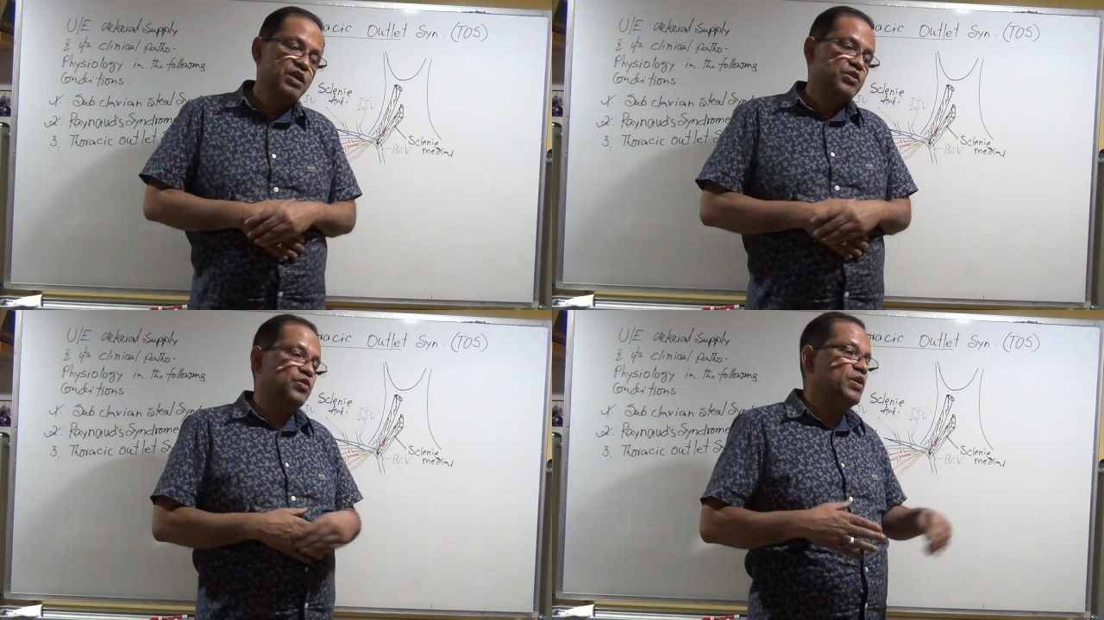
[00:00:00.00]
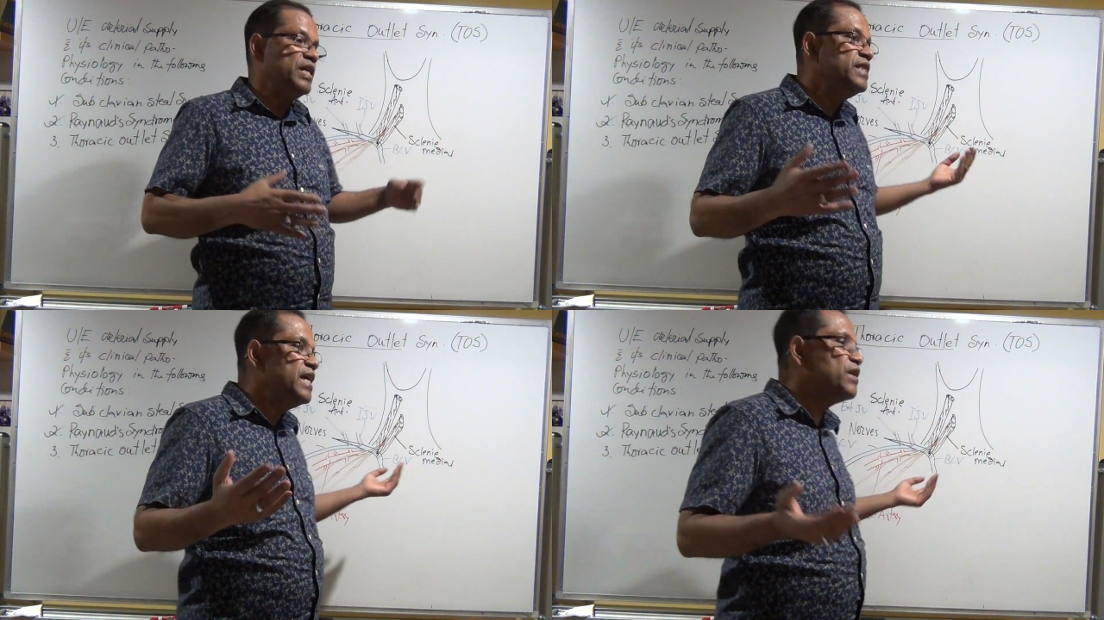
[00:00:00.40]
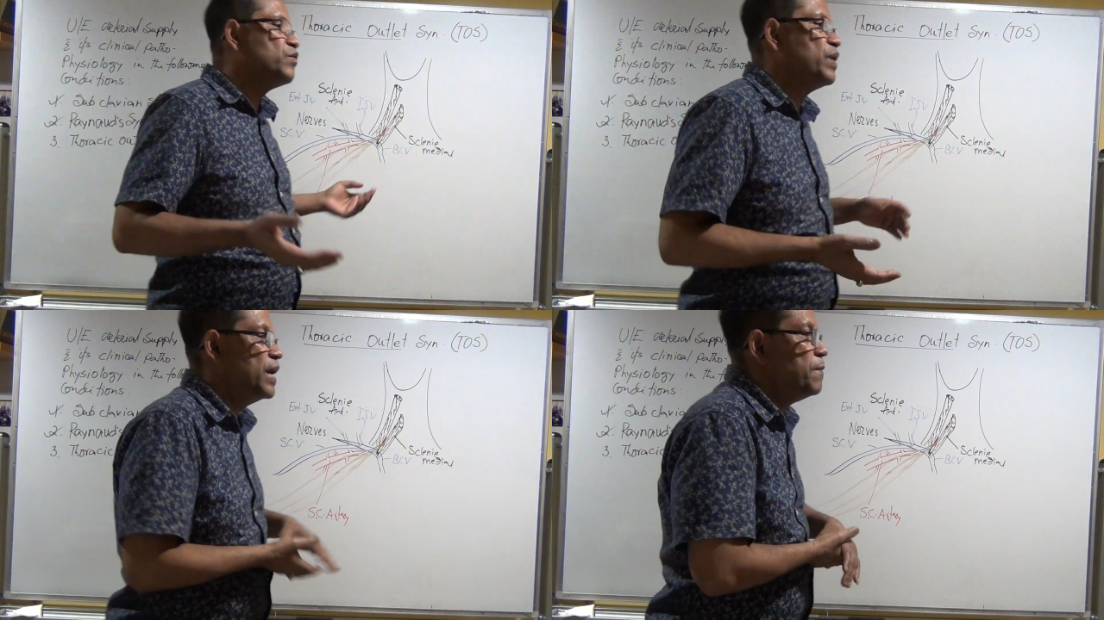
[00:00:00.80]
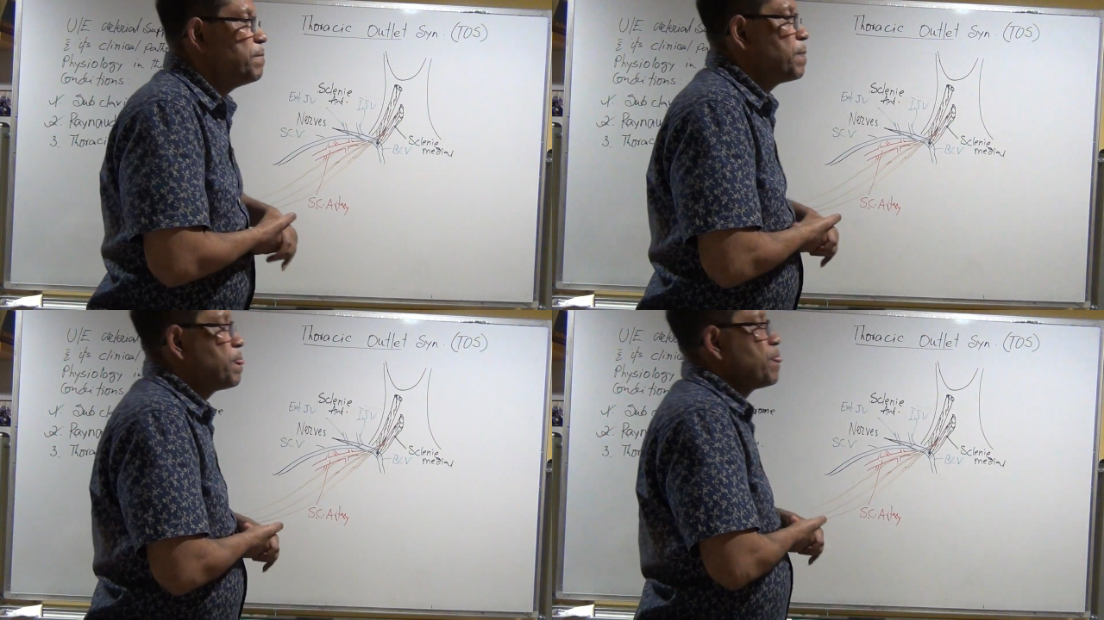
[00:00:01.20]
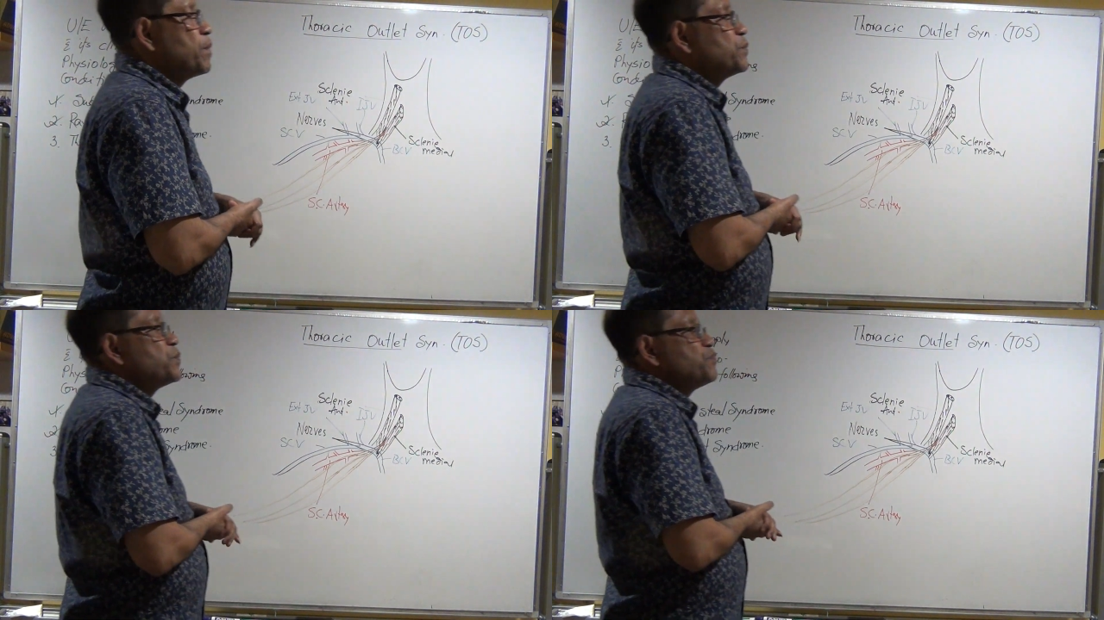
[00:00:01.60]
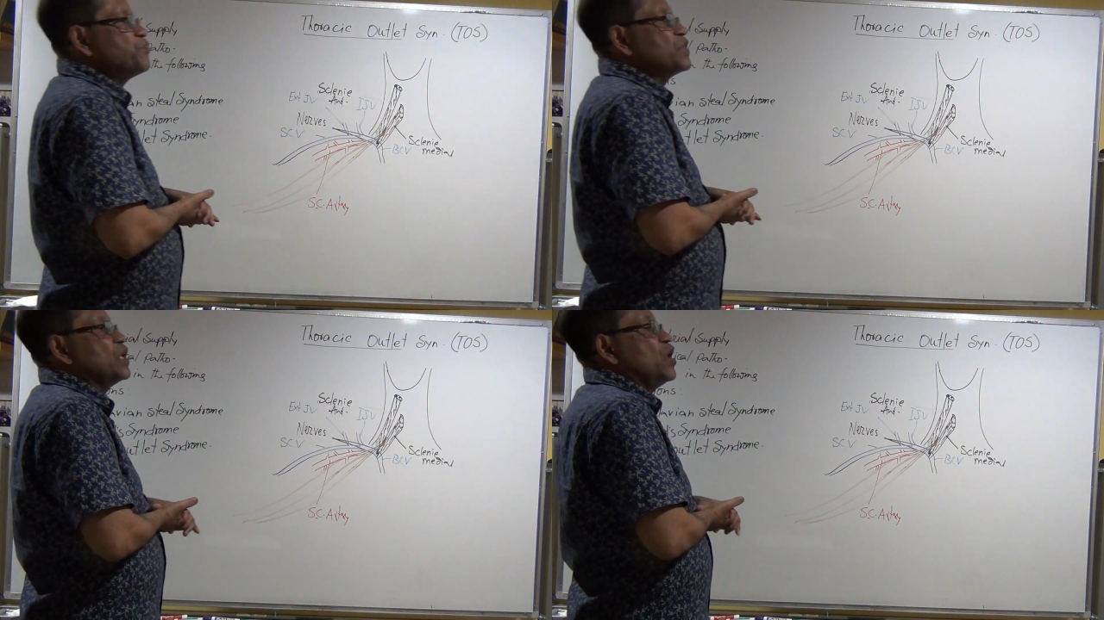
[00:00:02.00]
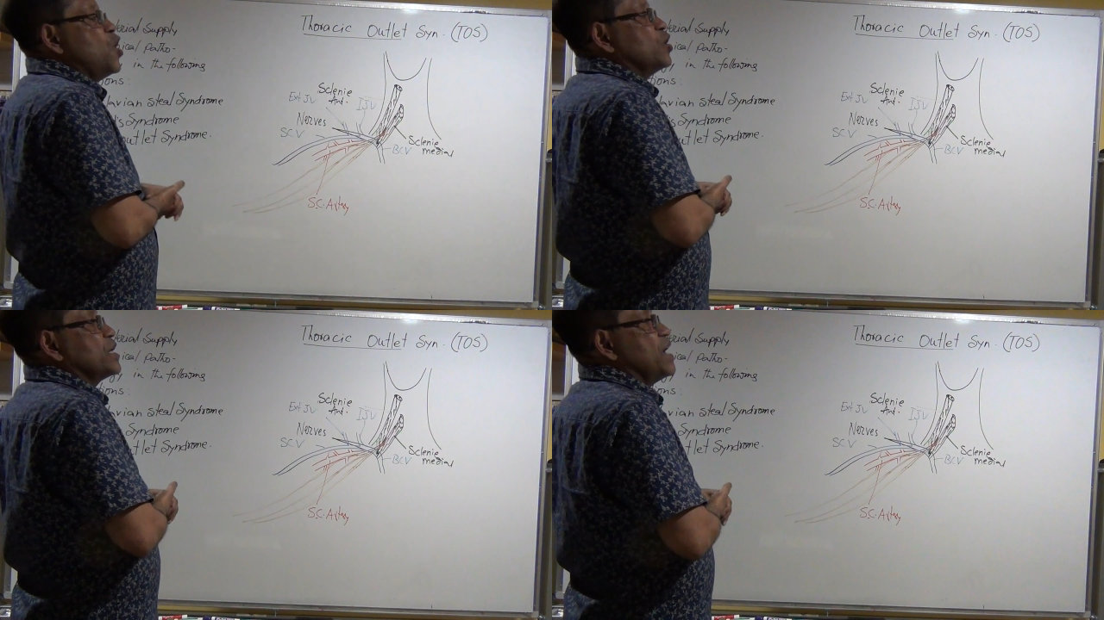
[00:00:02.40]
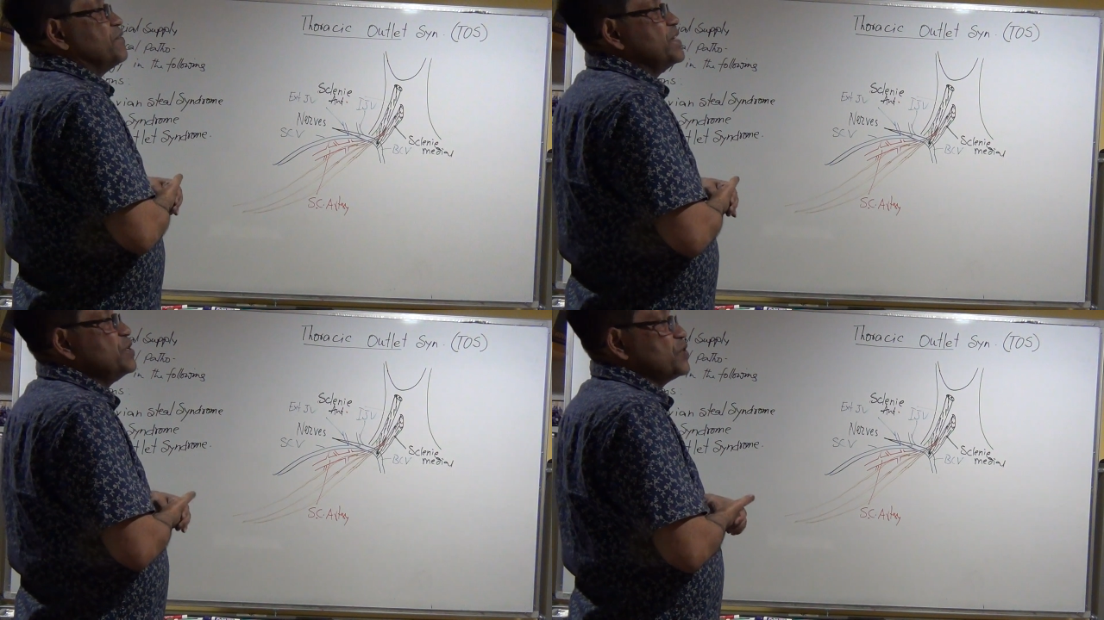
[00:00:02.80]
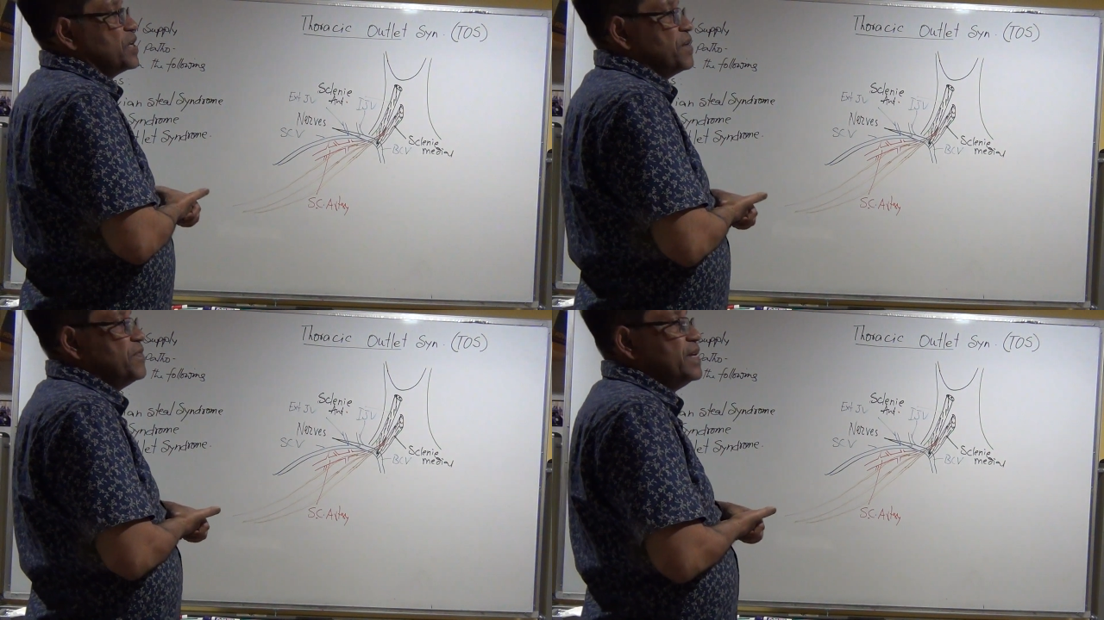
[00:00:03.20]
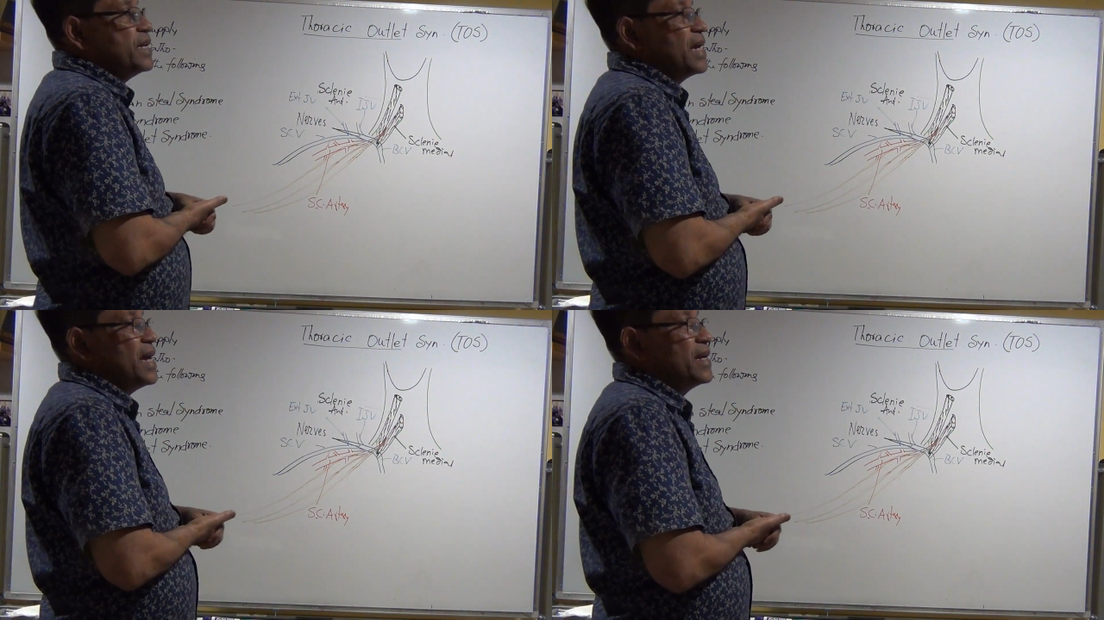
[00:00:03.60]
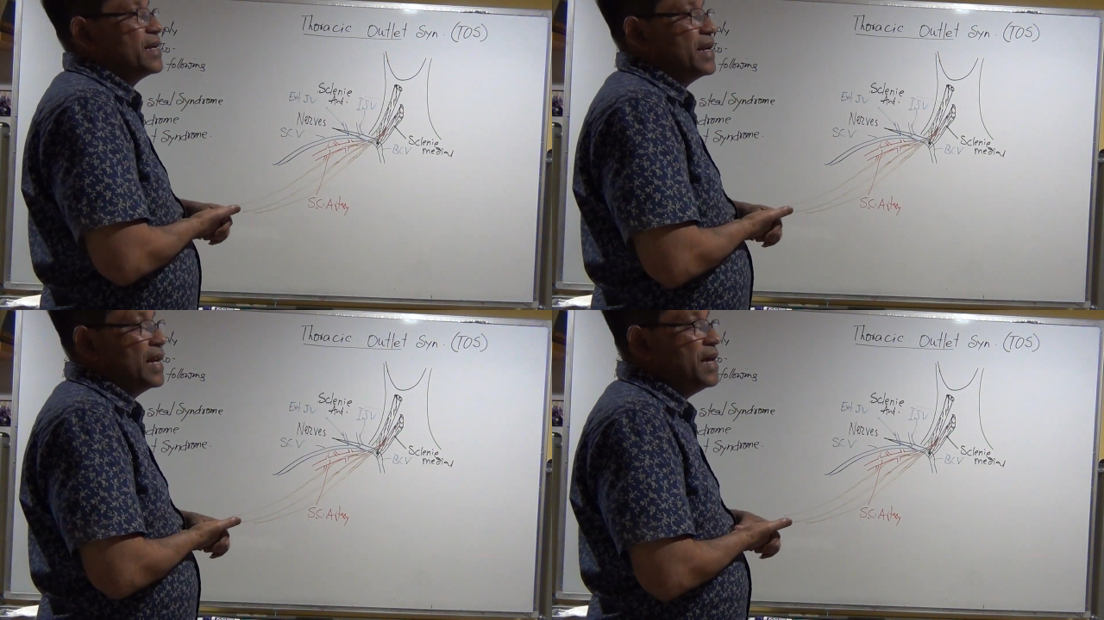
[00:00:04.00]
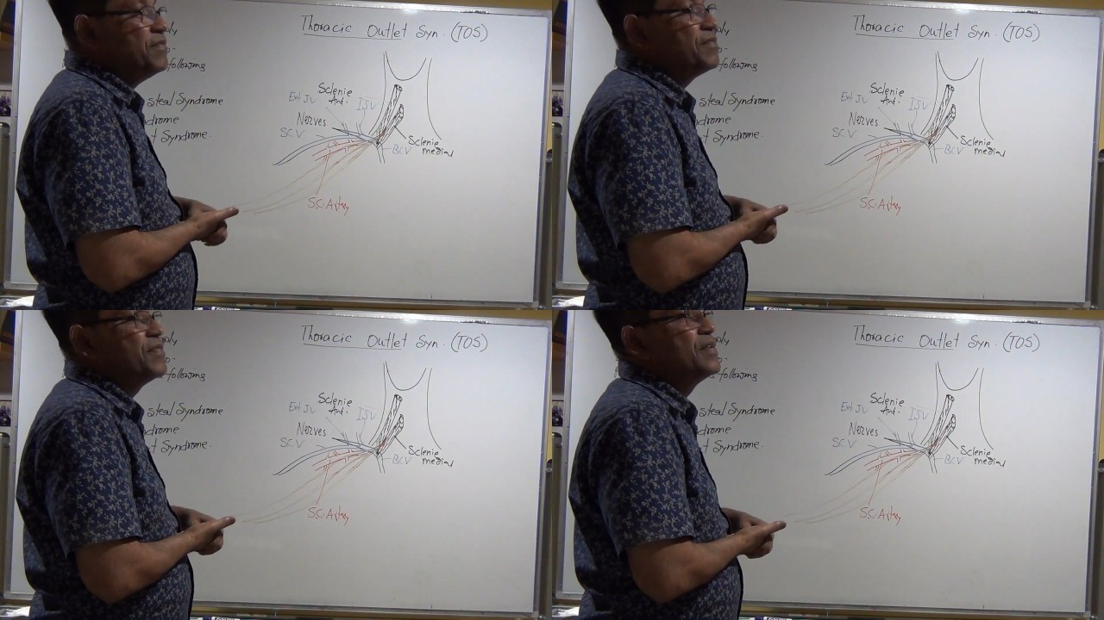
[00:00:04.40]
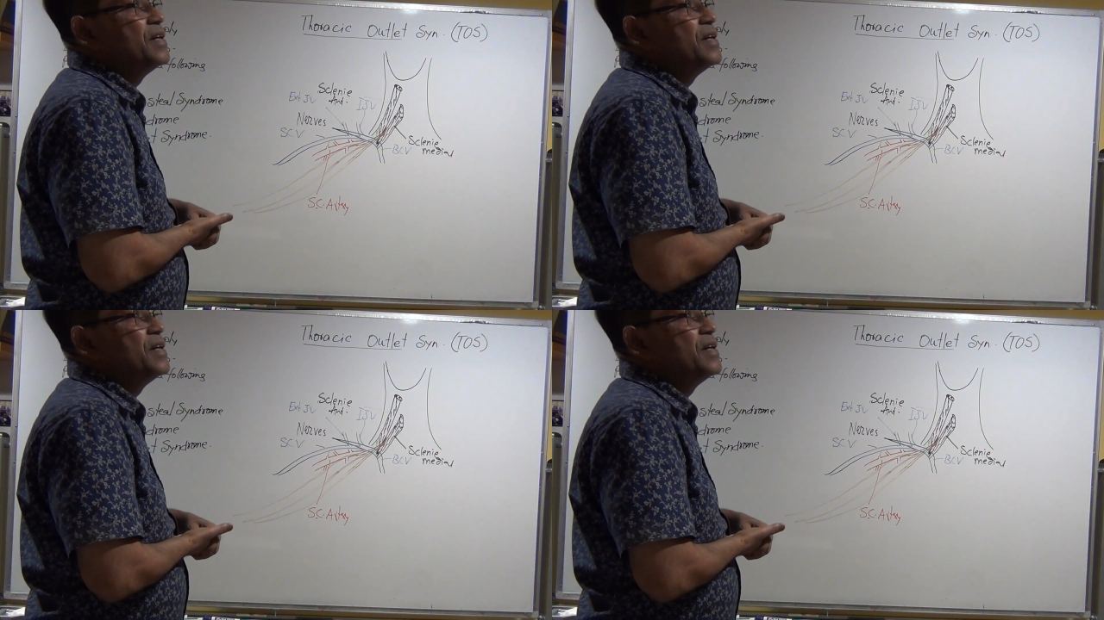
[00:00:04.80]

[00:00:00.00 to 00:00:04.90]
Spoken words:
So in that way, the long time physiotherapy can relieve,